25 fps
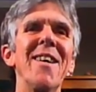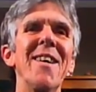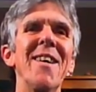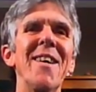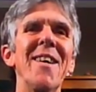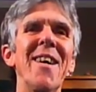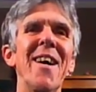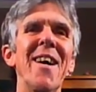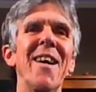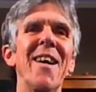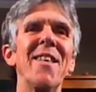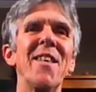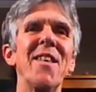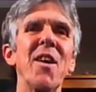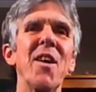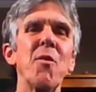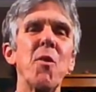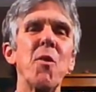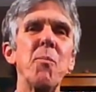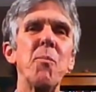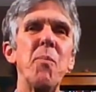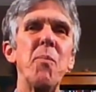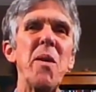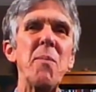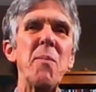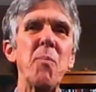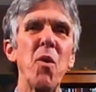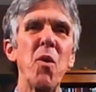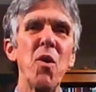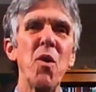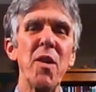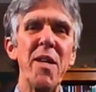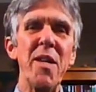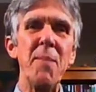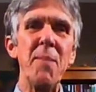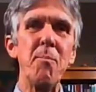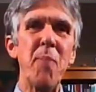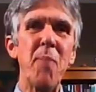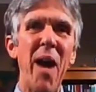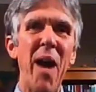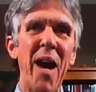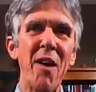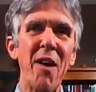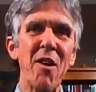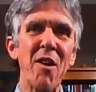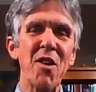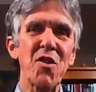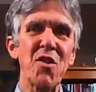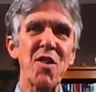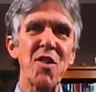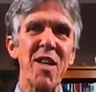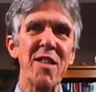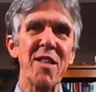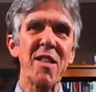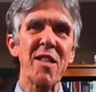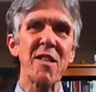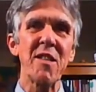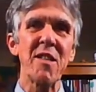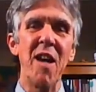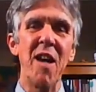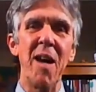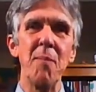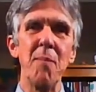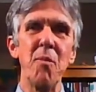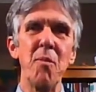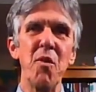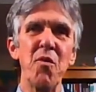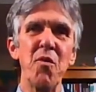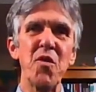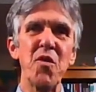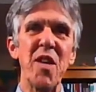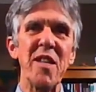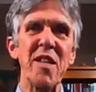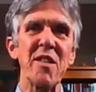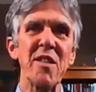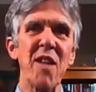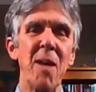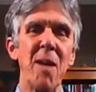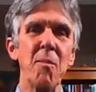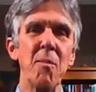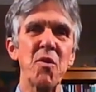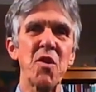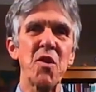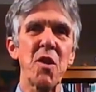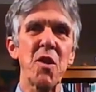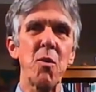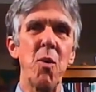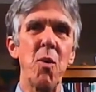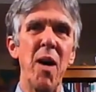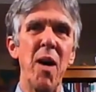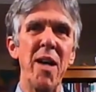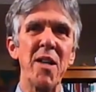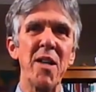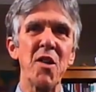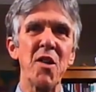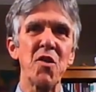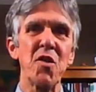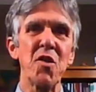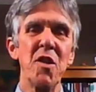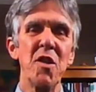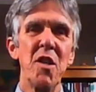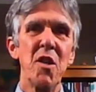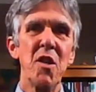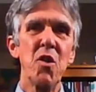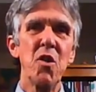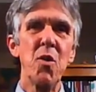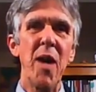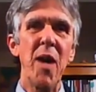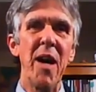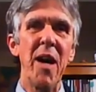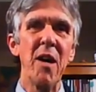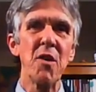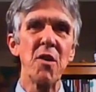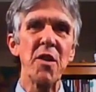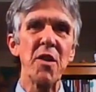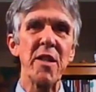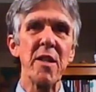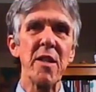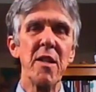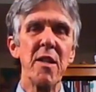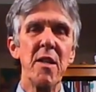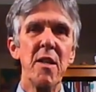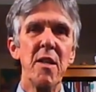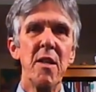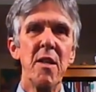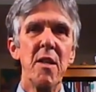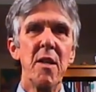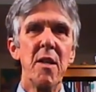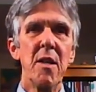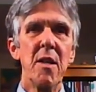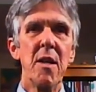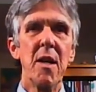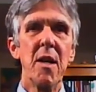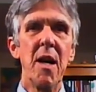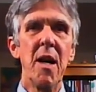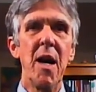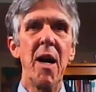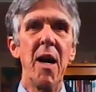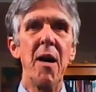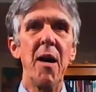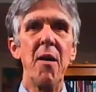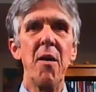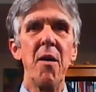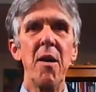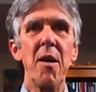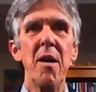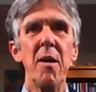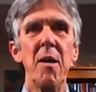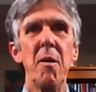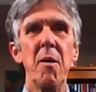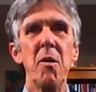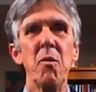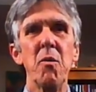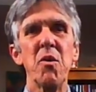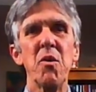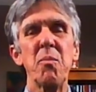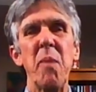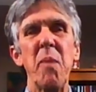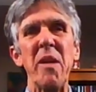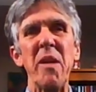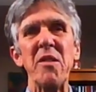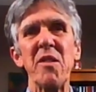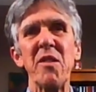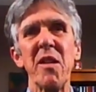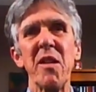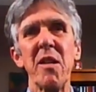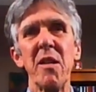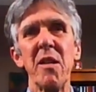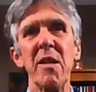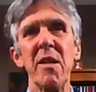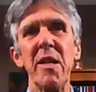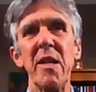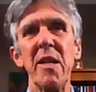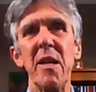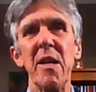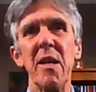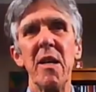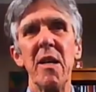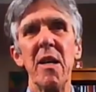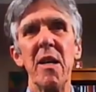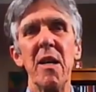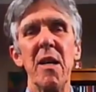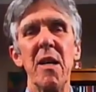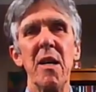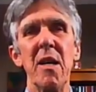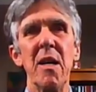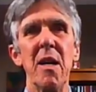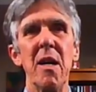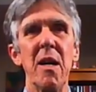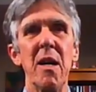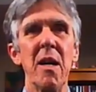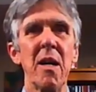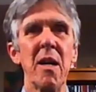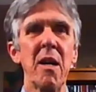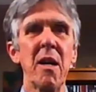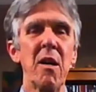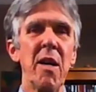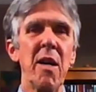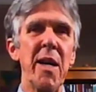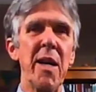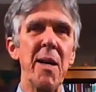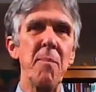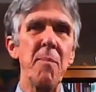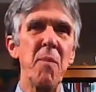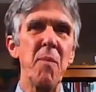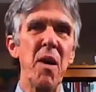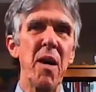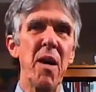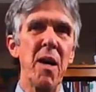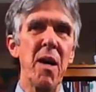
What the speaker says: there were people in Paris at the time of St. Thomas Aquinas who held it. It was basically a claim.